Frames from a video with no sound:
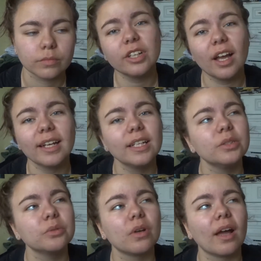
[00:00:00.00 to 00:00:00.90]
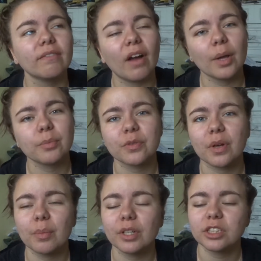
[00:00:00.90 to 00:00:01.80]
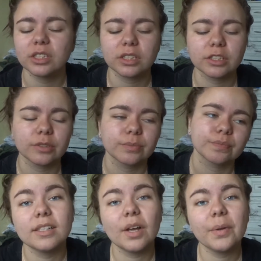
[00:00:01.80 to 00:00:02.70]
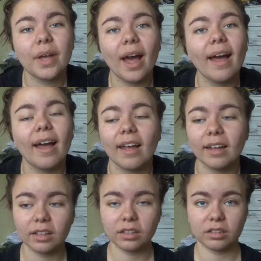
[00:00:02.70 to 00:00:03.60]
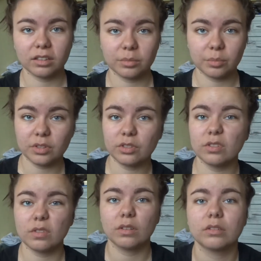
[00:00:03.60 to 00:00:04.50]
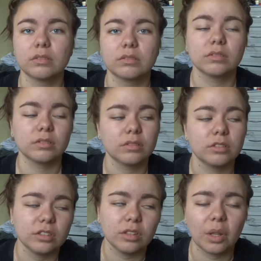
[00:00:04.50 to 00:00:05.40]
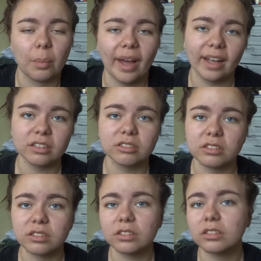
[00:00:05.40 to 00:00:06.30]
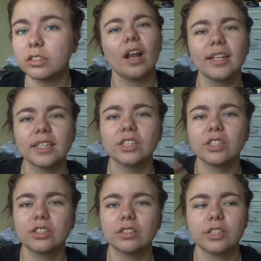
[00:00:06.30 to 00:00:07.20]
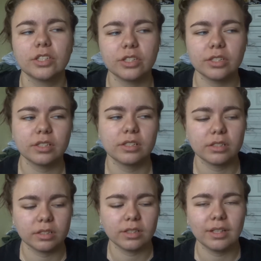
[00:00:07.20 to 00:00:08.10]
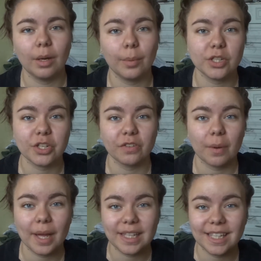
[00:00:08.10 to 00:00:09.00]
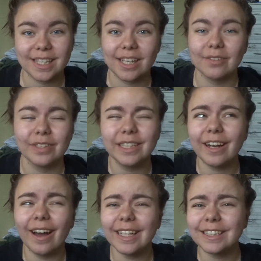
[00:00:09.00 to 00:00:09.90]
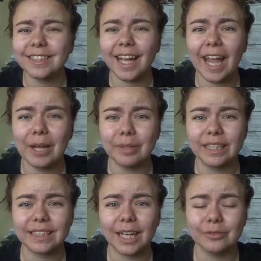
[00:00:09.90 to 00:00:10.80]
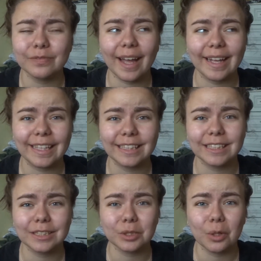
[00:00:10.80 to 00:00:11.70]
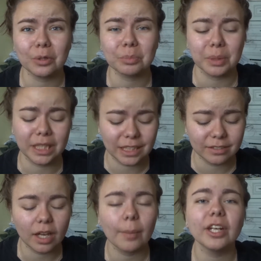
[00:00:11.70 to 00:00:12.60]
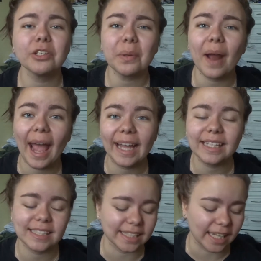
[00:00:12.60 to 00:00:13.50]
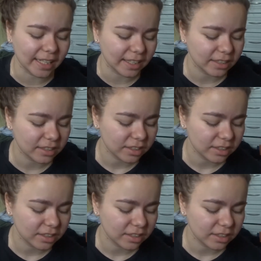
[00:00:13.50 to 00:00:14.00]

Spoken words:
I like little like vibe to it, but just, it's okay. It's just not the best. I like it's a little bit too repetitive. Yikes, I hate myself for hating this song, but I mean, I don't hate it.